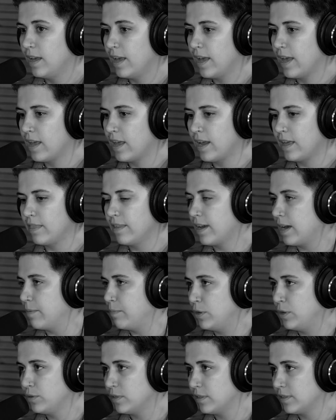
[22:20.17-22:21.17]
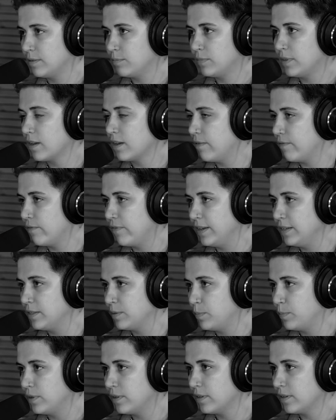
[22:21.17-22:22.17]
And I think I posted something on
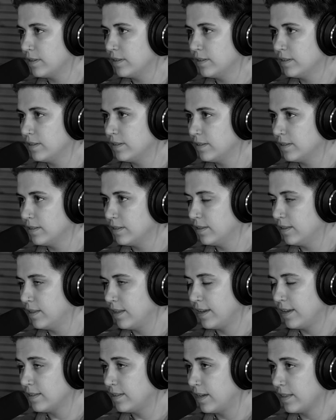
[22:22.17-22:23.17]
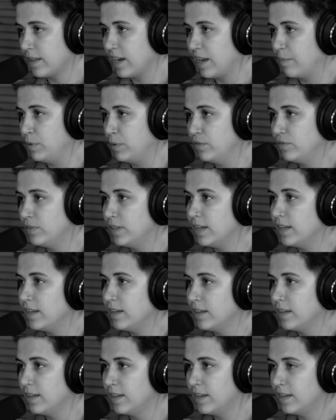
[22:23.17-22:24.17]
Facebook, like saying that I moved
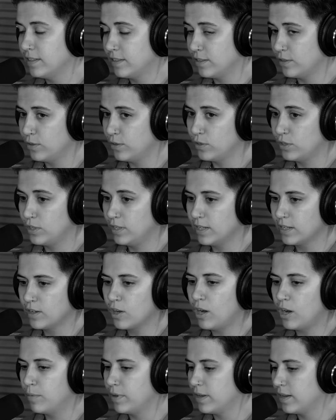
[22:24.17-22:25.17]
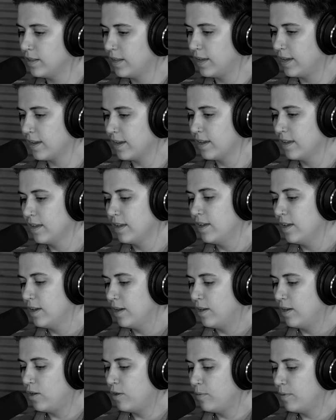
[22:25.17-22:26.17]
in. And so she had commented like,
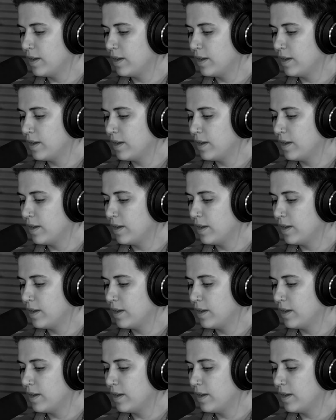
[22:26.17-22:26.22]
oh